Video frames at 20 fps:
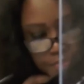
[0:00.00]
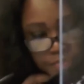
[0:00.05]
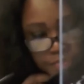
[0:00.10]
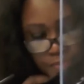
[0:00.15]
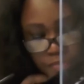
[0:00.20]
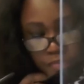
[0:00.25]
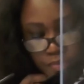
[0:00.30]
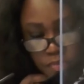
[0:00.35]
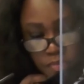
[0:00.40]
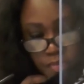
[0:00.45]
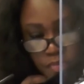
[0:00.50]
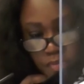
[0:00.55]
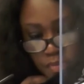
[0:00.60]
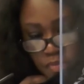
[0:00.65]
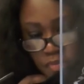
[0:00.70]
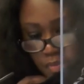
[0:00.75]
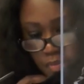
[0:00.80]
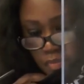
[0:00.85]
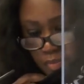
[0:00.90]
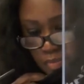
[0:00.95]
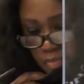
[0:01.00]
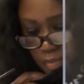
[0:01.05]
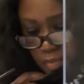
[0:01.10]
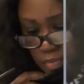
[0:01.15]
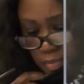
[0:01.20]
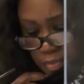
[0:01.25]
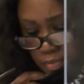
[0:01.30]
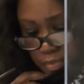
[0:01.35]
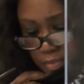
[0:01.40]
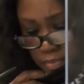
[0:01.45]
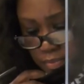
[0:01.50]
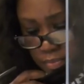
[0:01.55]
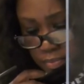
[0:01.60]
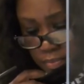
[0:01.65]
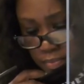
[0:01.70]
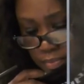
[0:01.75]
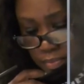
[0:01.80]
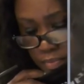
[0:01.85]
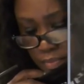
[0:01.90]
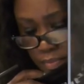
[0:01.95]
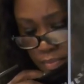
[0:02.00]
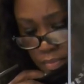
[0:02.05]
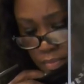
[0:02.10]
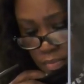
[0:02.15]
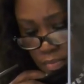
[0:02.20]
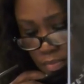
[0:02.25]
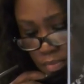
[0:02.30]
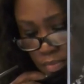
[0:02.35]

(no one is talking)